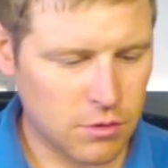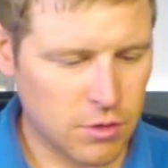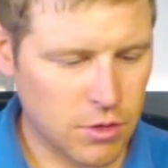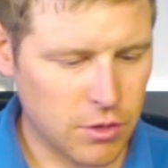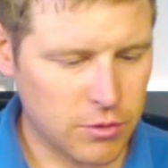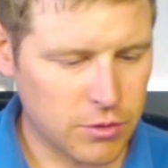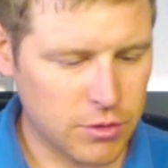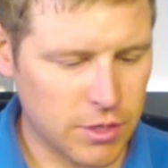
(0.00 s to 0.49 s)

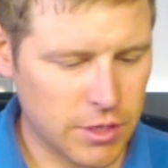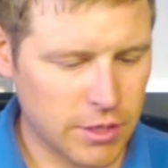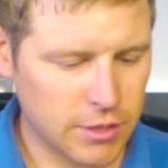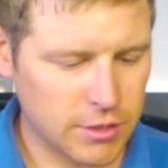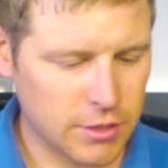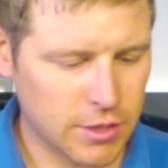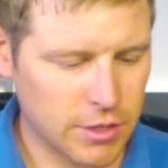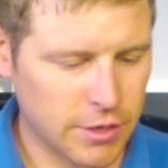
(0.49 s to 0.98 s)
those
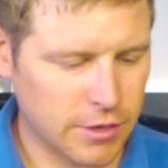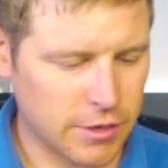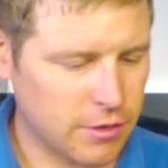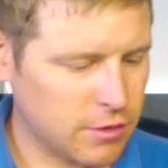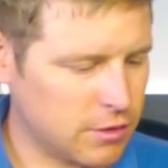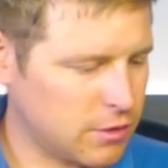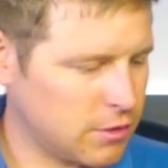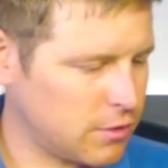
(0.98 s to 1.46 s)
things there.
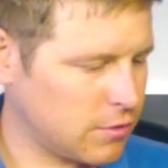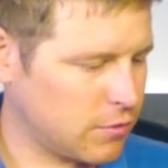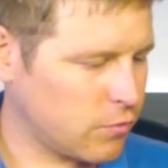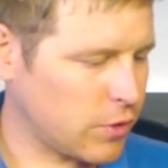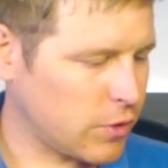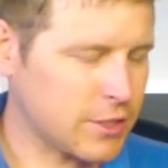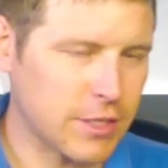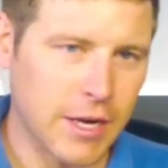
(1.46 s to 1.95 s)

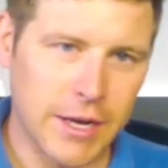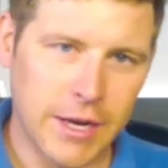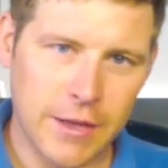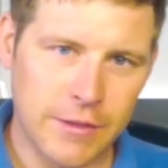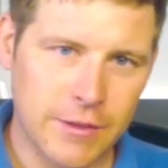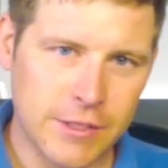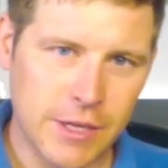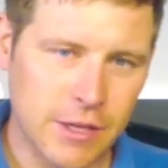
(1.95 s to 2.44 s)
Like I said, I
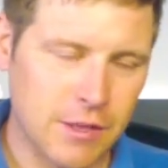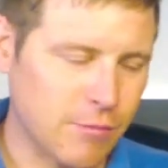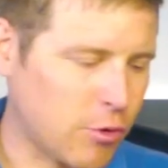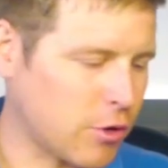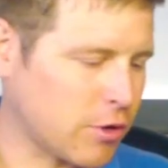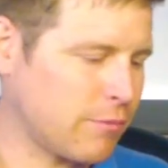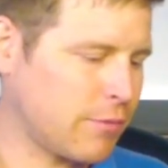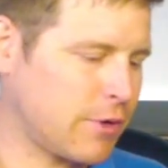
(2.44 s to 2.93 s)
got this out of the
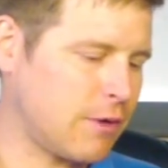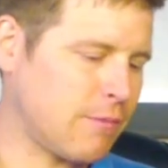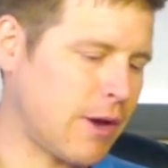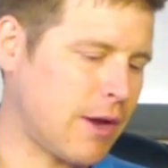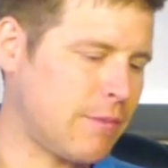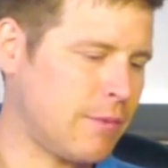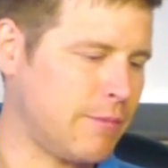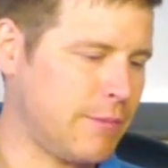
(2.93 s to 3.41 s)
bargain bin. It
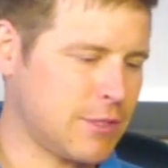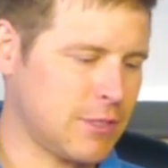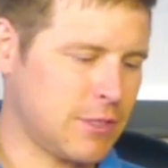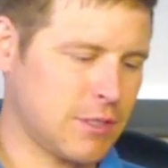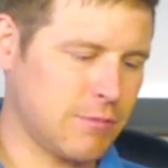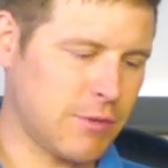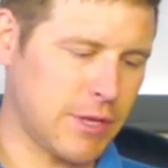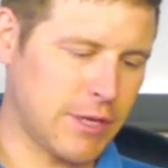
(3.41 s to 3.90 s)
might have been missing
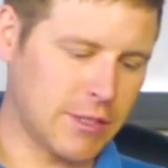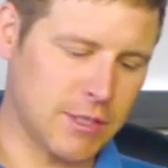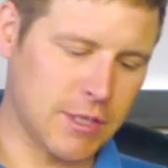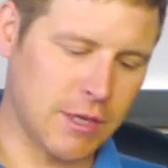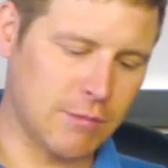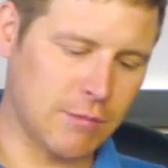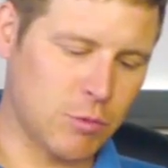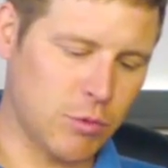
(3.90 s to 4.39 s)
some things. It
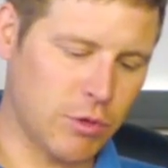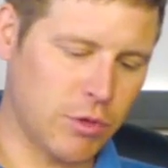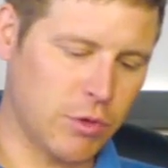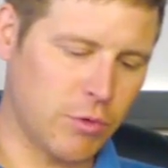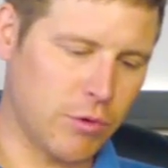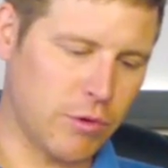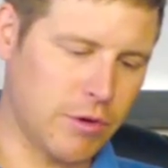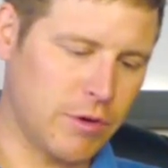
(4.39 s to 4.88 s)
comes with
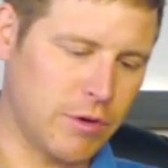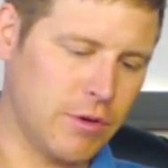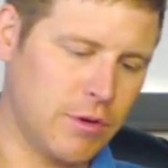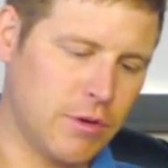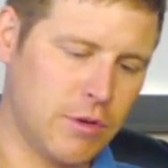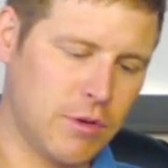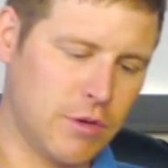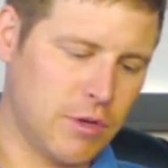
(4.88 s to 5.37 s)
your
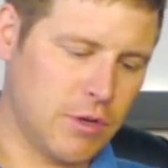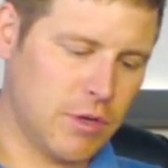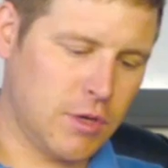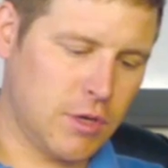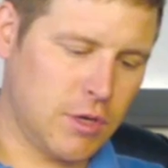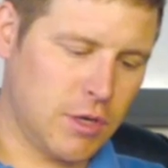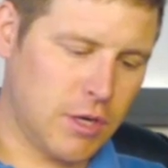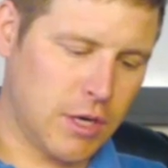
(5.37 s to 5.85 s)

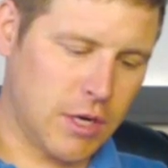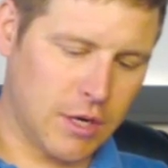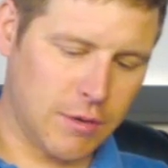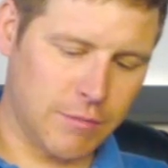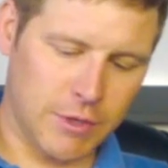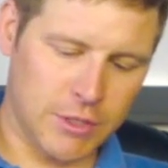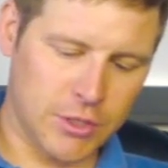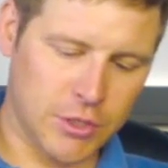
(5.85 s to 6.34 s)

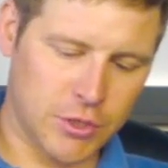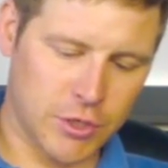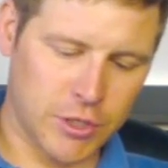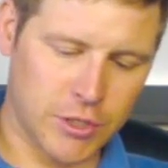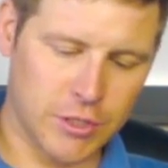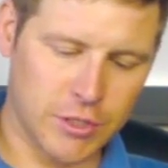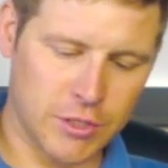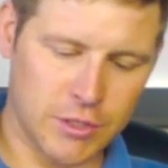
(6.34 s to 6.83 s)

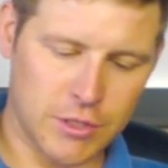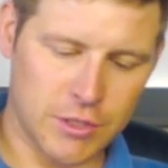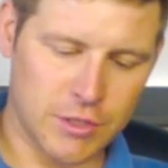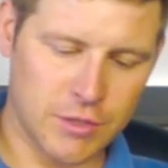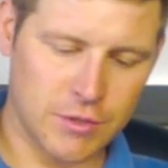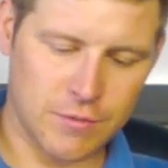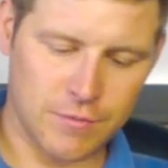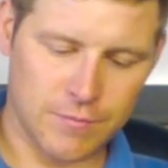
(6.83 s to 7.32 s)

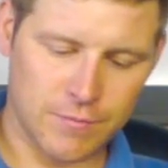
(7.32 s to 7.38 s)
instructions,